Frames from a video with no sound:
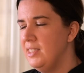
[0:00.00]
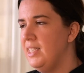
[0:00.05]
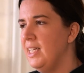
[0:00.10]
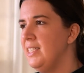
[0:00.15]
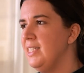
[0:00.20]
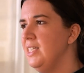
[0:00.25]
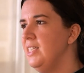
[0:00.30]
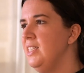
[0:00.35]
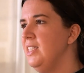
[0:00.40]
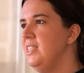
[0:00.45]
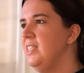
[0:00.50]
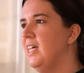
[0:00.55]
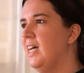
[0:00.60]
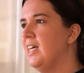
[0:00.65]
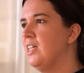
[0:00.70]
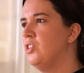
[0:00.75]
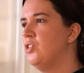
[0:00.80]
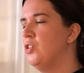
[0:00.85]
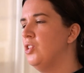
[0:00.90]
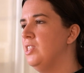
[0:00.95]
Taking these
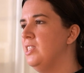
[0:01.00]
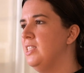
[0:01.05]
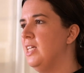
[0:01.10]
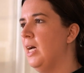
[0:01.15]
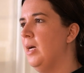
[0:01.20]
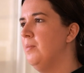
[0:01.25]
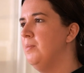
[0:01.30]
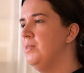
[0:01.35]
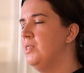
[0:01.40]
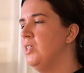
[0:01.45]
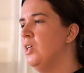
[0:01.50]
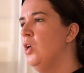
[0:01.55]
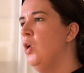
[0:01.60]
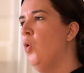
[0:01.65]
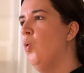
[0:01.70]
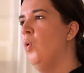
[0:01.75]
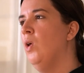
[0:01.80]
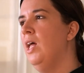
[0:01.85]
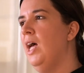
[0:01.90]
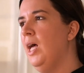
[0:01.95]
extra steps
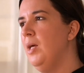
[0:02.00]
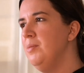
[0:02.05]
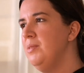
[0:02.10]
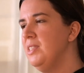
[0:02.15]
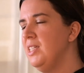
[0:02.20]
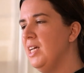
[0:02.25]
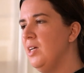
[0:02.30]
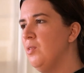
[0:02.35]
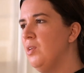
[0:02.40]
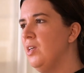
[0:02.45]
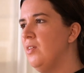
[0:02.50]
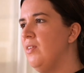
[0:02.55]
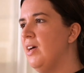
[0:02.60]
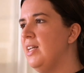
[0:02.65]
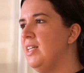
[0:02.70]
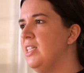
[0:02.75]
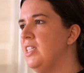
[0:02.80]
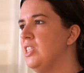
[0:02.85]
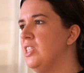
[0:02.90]
will help to get rid of any